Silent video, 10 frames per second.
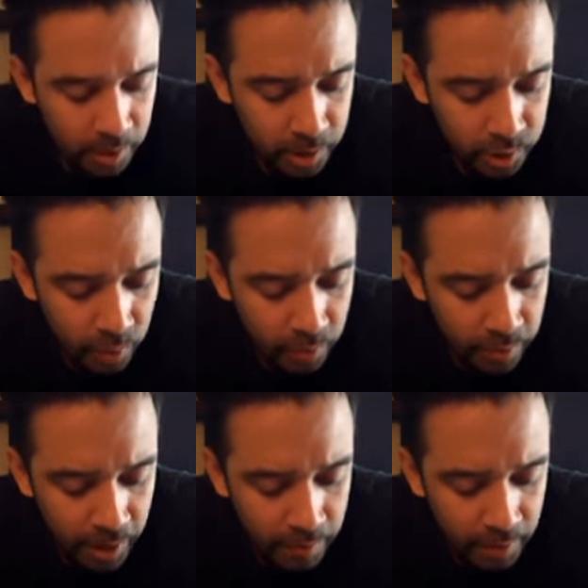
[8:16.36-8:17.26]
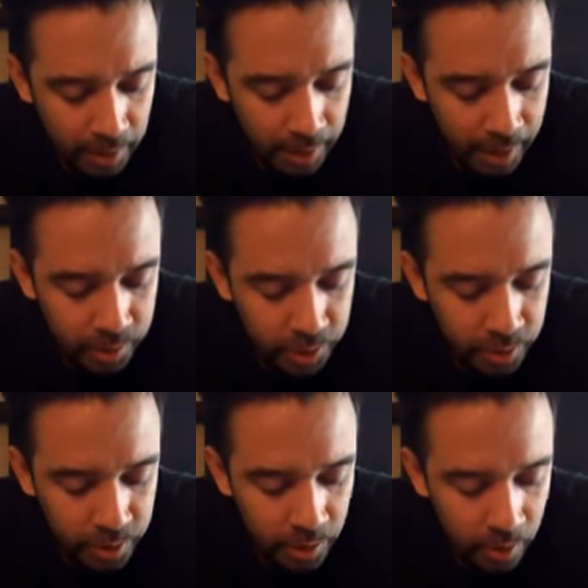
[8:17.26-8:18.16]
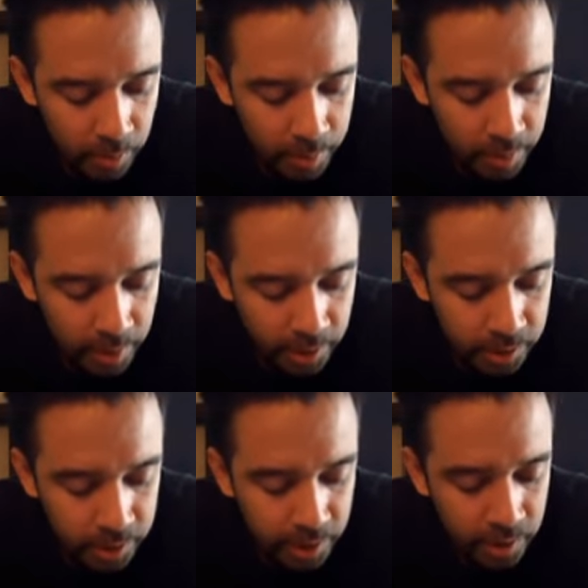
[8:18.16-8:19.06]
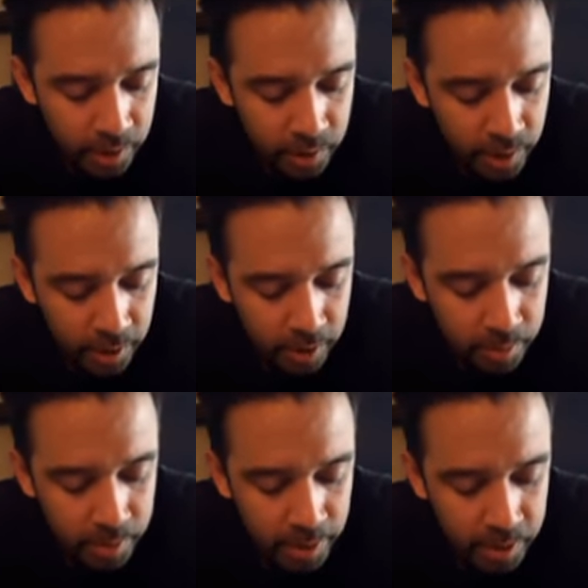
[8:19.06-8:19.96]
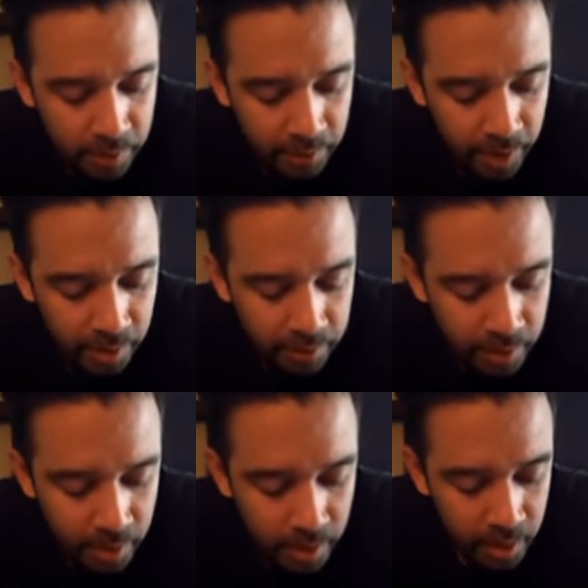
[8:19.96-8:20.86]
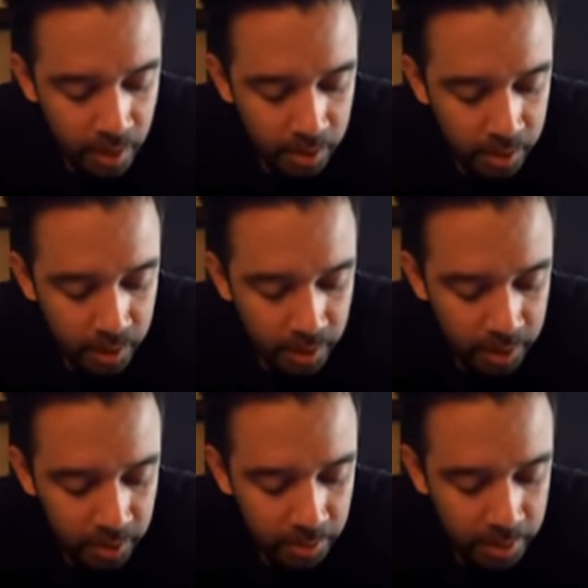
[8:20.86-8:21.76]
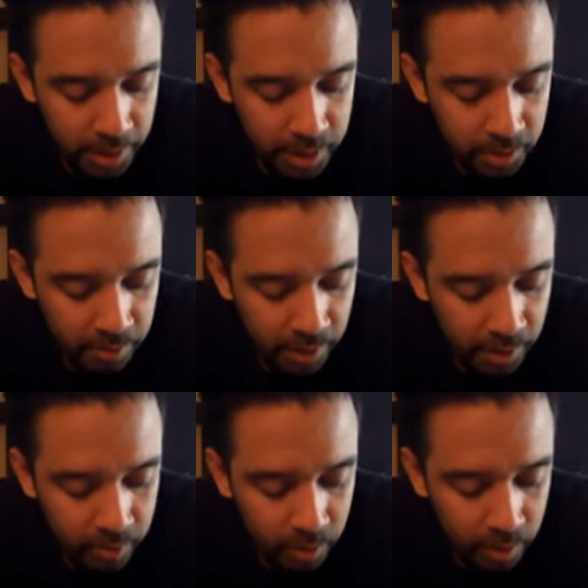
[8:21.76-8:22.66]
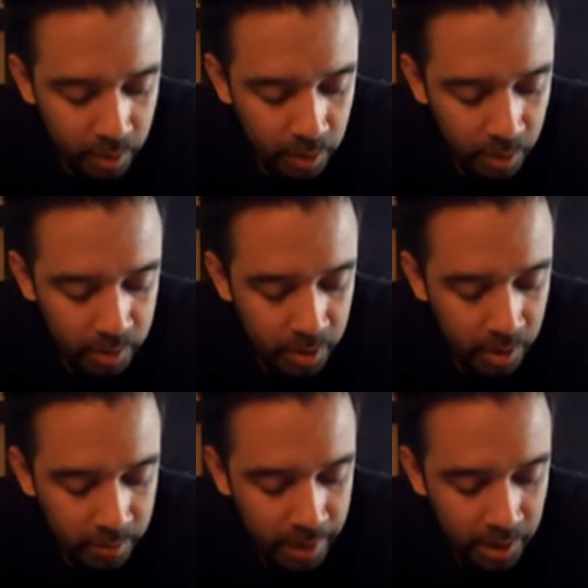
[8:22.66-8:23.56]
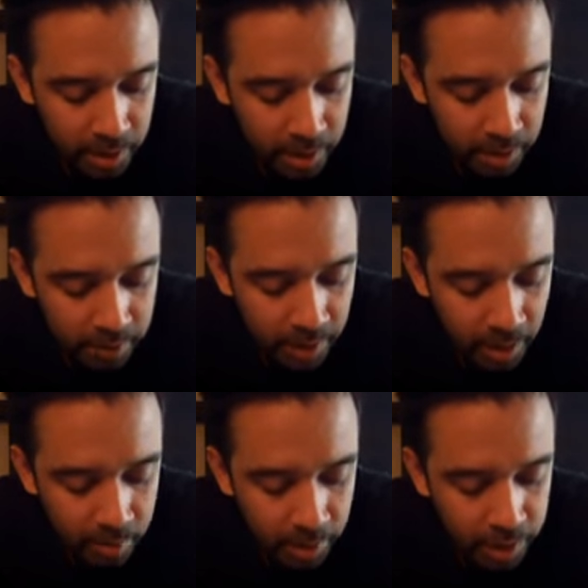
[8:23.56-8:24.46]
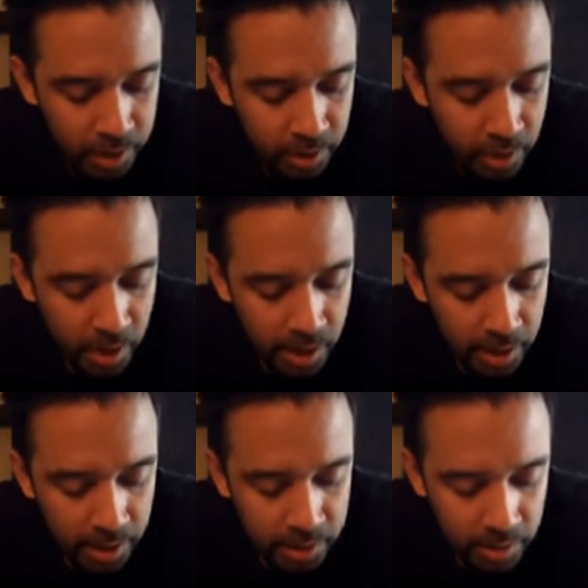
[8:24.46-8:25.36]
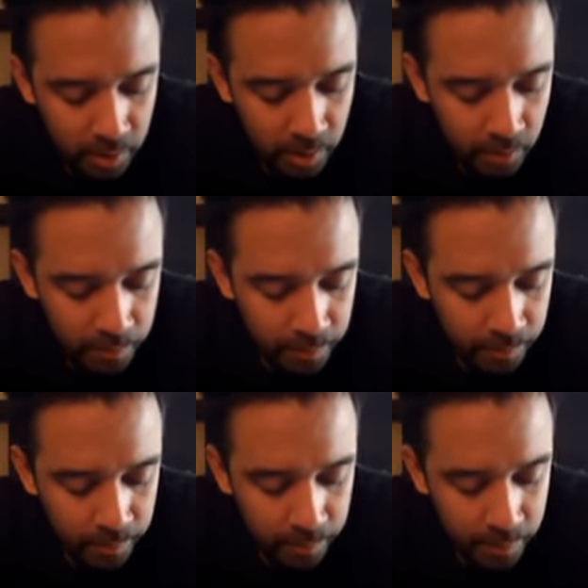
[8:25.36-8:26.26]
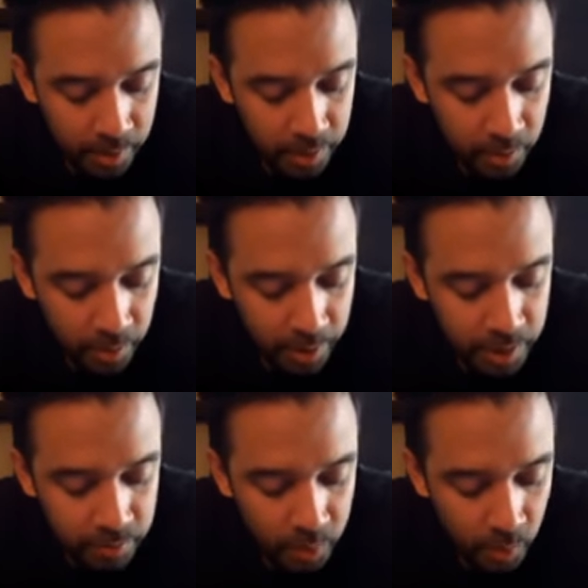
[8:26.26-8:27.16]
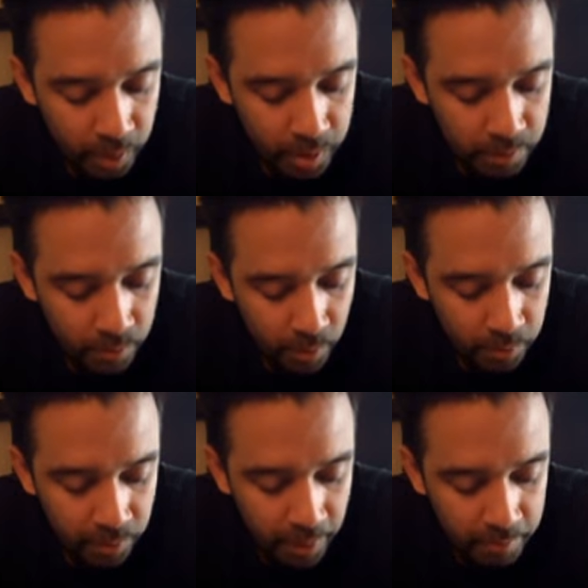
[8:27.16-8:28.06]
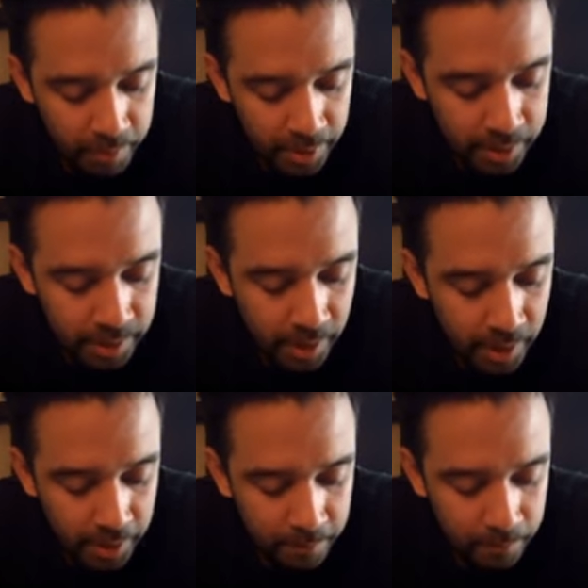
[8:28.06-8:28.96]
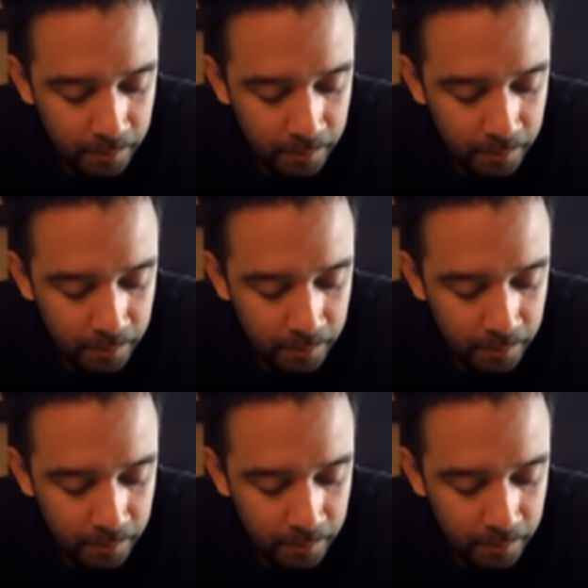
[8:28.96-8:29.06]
The control valve allows you to open and shut the tractor protection valve. The tractor protection valve will close automatically if air pressure is low, in the range of 20 to 45 psi.